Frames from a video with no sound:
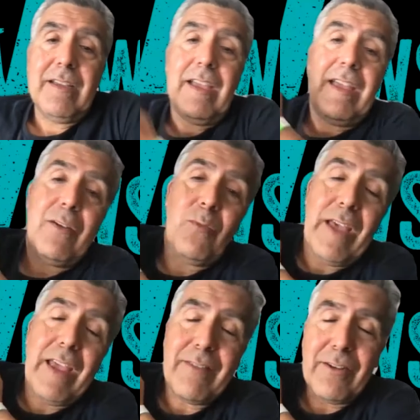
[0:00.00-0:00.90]
and the
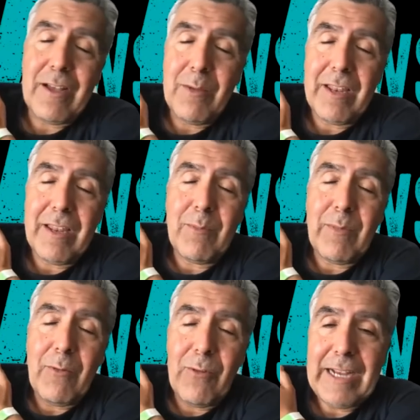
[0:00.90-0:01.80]
waves are coming in my
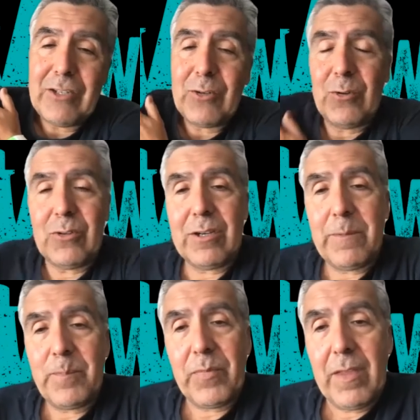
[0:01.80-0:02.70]
right
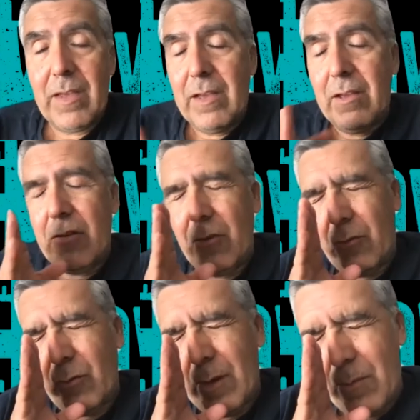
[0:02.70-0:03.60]
shoulder, you
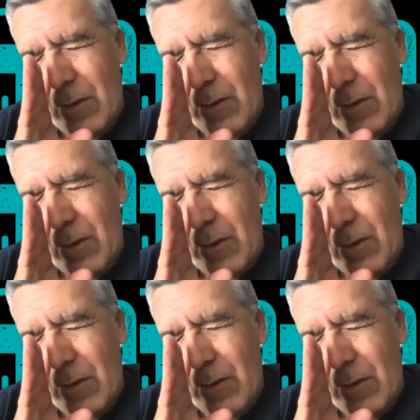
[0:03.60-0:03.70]
swim